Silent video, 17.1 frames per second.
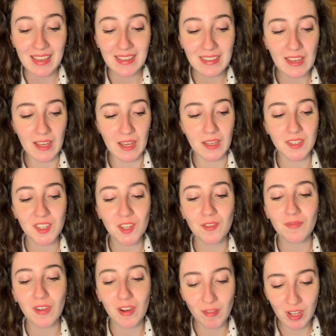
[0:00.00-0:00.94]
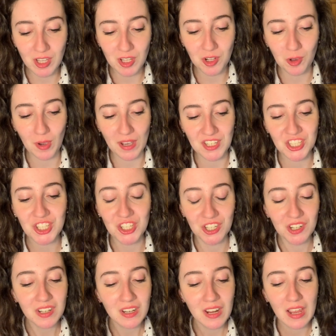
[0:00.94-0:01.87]
Yeah, so very good
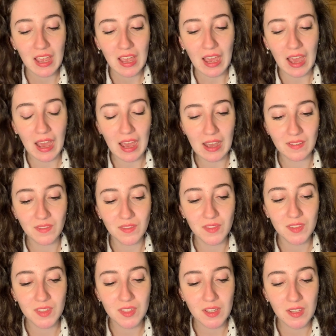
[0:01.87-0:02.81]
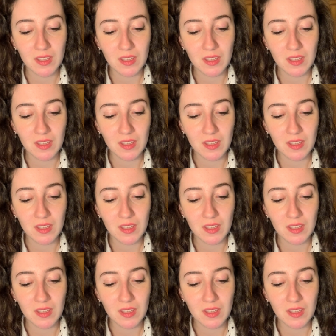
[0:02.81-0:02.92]
question. And